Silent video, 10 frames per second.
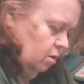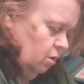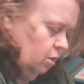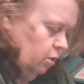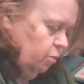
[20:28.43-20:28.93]

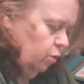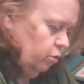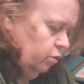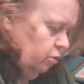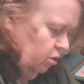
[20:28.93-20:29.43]
Although I broke
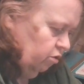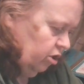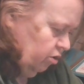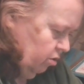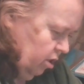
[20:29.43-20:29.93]
2 needles
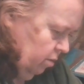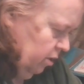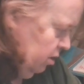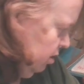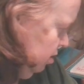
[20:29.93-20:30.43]
yesterday
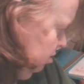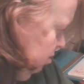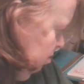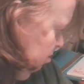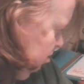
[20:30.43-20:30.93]
because
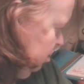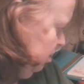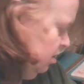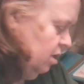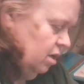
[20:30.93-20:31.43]

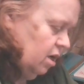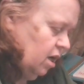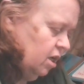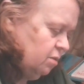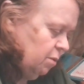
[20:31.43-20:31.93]
I
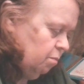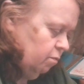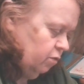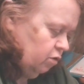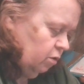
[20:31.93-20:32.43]
guess my
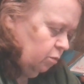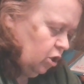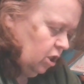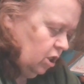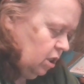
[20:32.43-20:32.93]
sewing
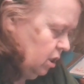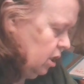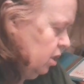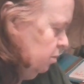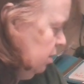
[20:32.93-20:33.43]
machine just
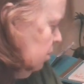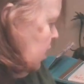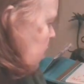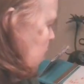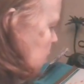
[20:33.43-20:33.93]
decided to be mean.